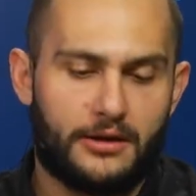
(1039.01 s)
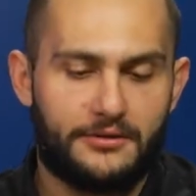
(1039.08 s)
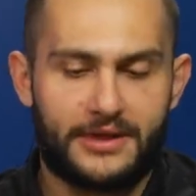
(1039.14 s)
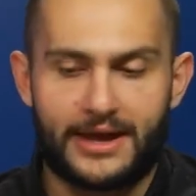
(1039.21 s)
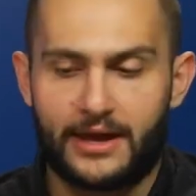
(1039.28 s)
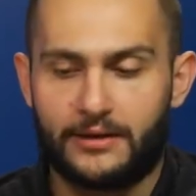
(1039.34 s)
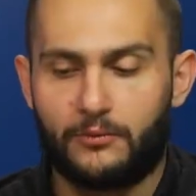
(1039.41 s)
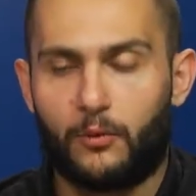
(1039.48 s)

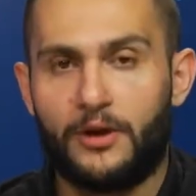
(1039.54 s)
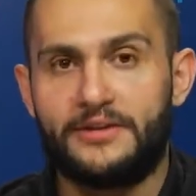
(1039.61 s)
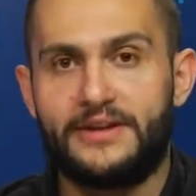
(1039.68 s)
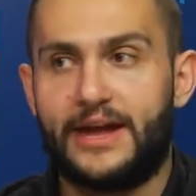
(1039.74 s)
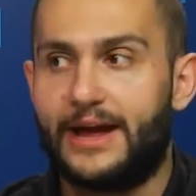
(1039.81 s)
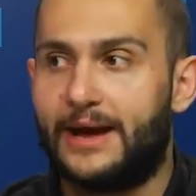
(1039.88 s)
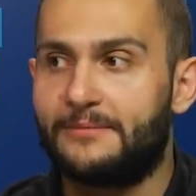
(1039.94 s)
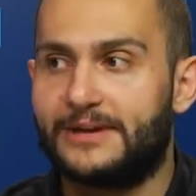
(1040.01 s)
Then one
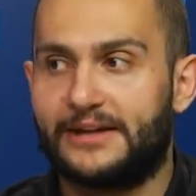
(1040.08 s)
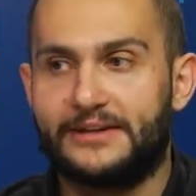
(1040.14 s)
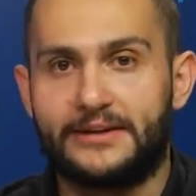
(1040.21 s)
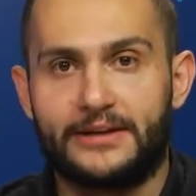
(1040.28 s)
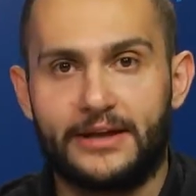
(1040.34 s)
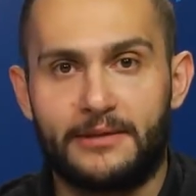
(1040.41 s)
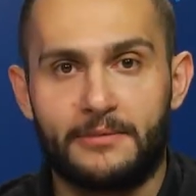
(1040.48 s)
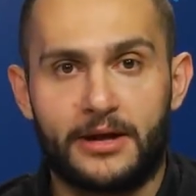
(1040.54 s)
day I'm getting
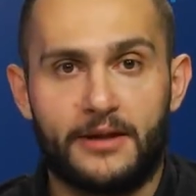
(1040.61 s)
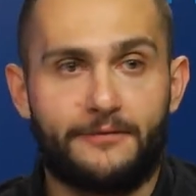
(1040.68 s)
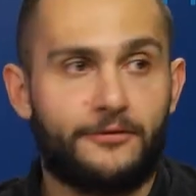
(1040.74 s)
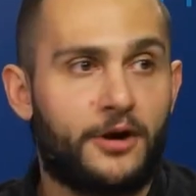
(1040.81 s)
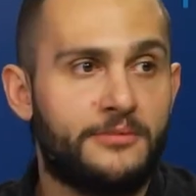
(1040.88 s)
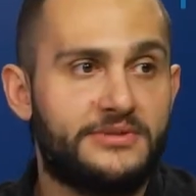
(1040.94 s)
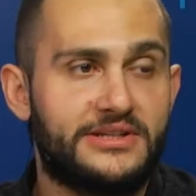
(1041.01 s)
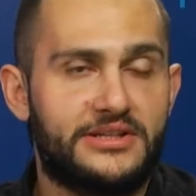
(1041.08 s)
an email
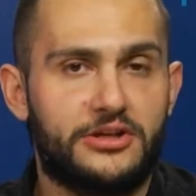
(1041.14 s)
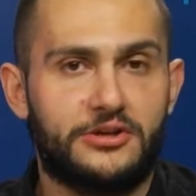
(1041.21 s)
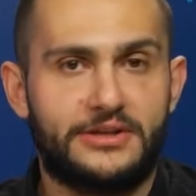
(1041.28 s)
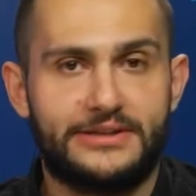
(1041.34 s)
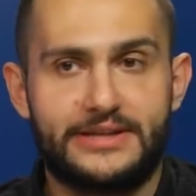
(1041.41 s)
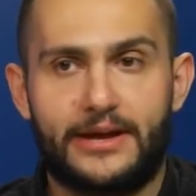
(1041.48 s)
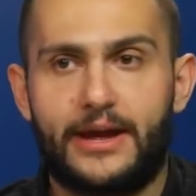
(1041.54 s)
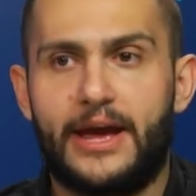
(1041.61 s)
from
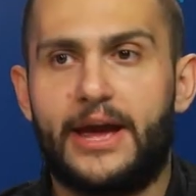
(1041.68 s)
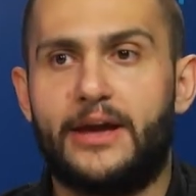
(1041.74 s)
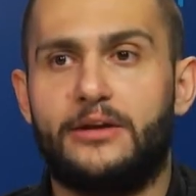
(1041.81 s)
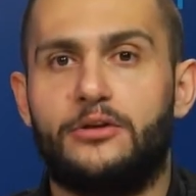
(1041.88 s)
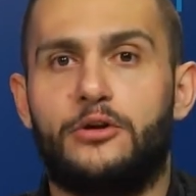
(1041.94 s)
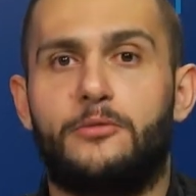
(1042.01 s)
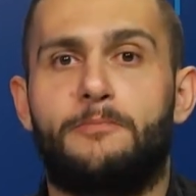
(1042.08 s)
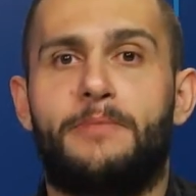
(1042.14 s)
security say, hey,
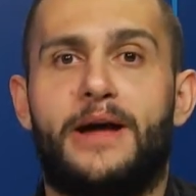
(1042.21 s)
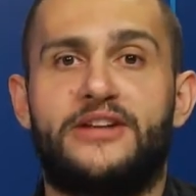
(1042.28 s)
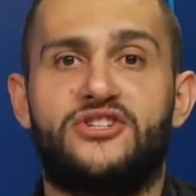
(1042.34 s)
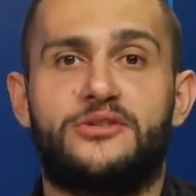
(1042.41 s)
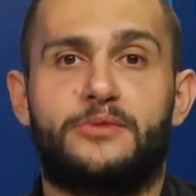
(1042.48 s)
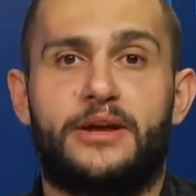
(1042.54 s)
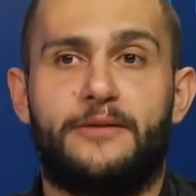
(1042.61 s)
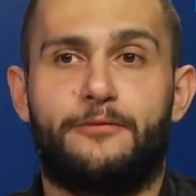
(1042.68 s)
your badge
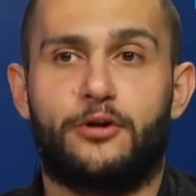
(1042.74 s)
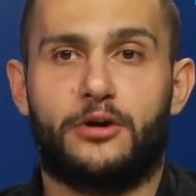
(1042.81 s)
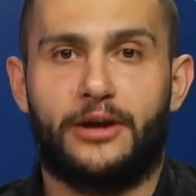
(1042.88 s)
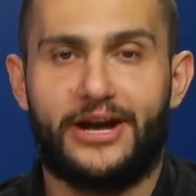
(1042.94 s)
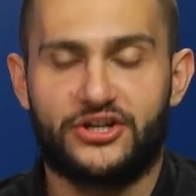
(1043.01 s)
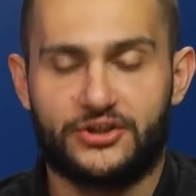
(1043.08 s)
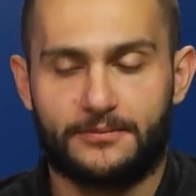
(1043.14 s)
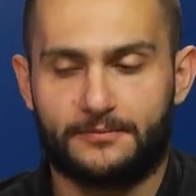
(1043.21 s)
is ready for
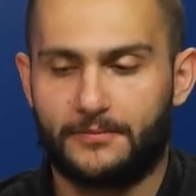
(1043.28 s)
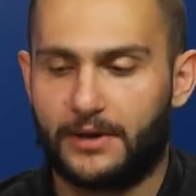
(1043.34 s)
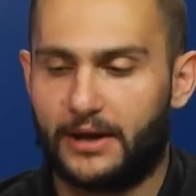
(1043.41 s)
collection.